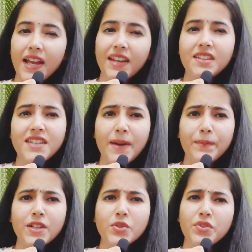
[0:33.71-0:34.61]

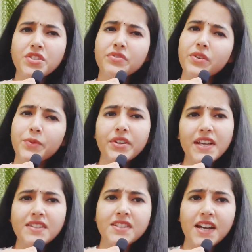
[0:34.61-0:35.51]
example which is from your
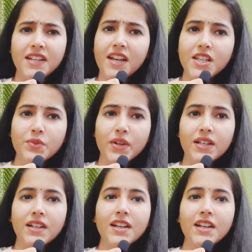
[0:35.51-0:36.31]
NCERT as well.